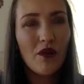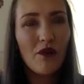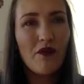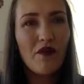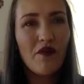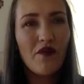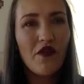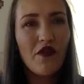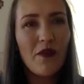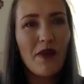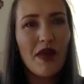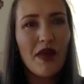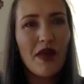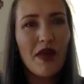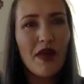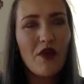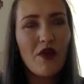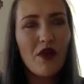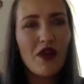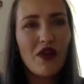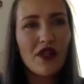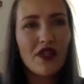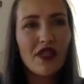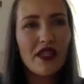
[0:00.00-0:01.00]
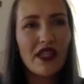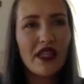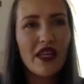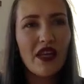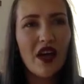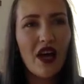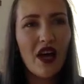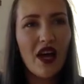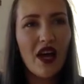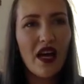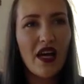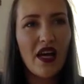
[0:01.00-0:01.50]
for me personally,
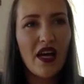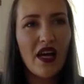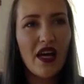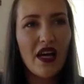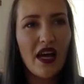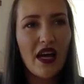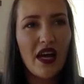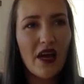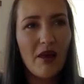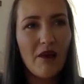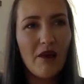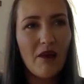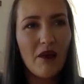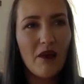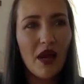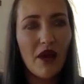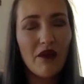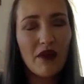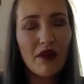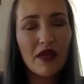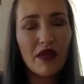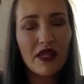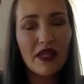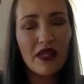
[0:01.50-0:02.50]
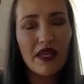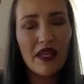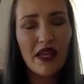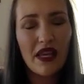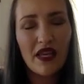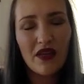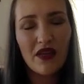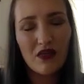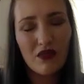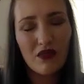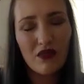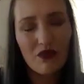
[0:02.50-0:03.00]
I really
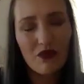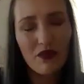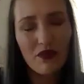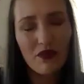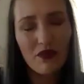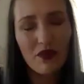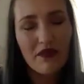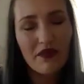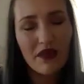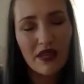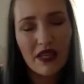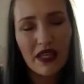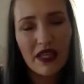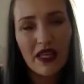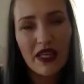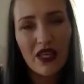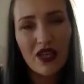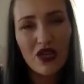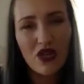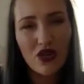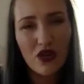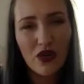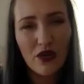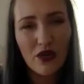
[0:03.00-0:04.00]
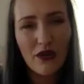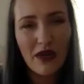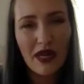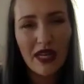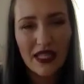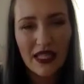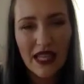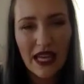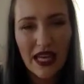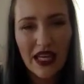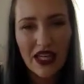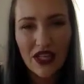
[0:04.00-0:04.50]
enjoy
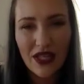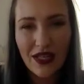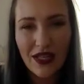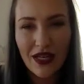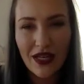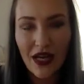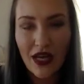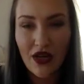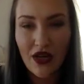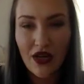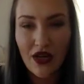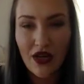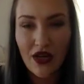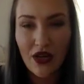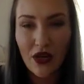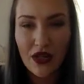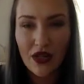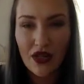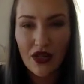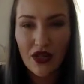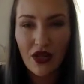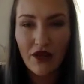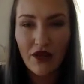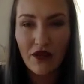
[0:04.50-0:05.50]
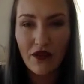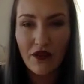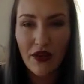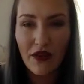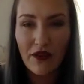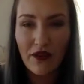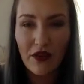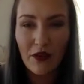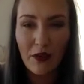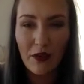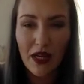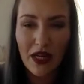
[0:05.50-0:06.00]
meditation, and I know that it's not for
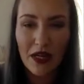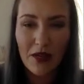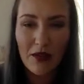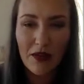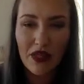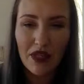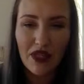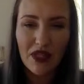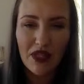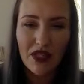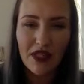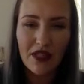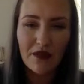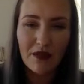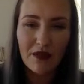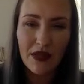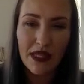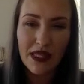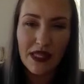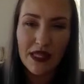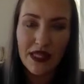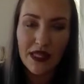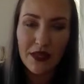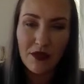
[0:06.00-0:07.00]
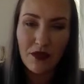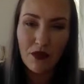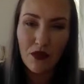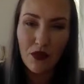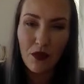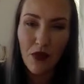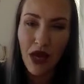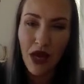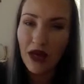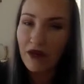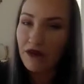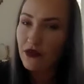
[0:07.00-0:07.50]
everybody, but just a really simple
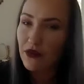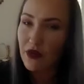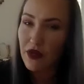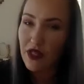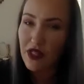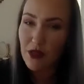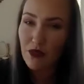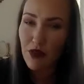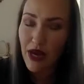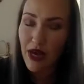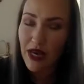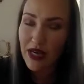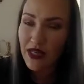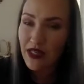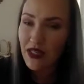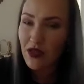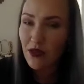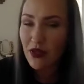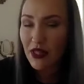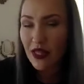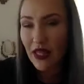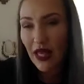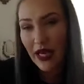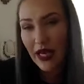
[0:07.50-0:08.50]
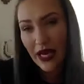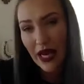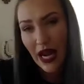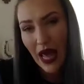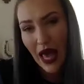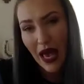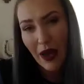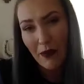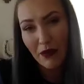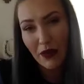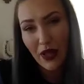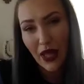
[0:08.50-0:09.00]
mindfulness practice with like an
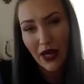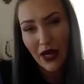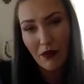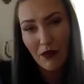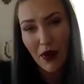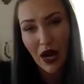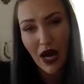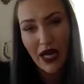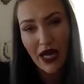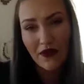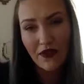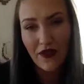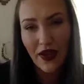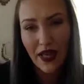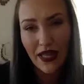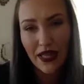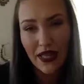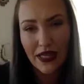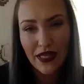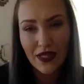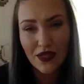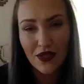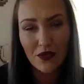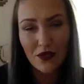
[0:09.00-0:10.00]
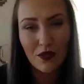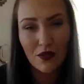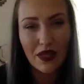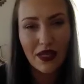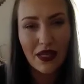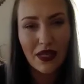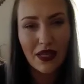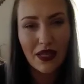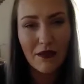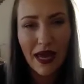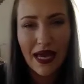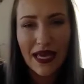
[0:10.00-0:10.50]
app like Mind Valley is
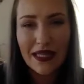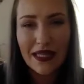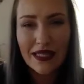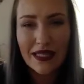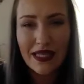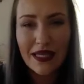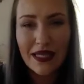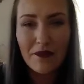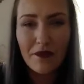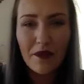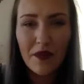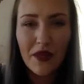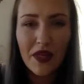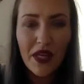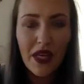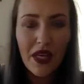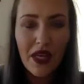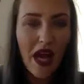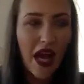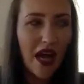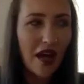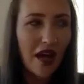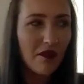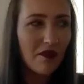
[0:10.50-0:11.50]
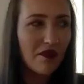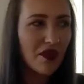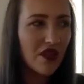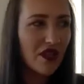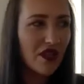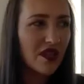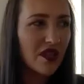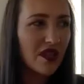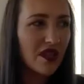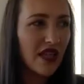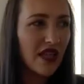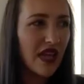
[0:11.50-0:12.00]
really amazing.
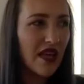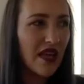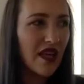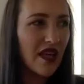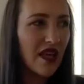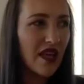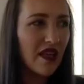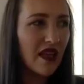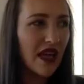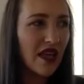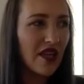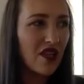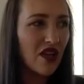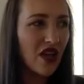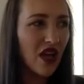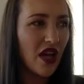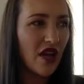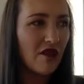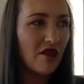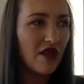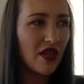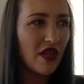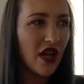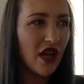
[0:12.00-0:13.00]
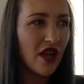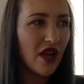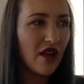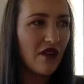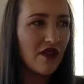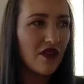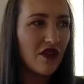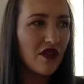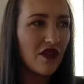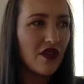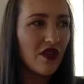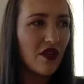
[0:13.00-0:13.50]
Just taking that time to kind
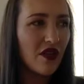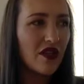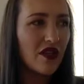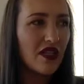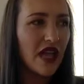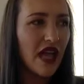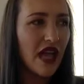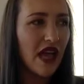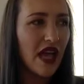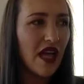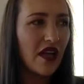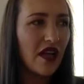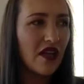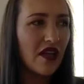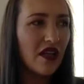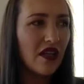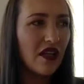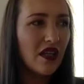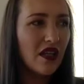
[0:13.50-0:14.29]
of slow down,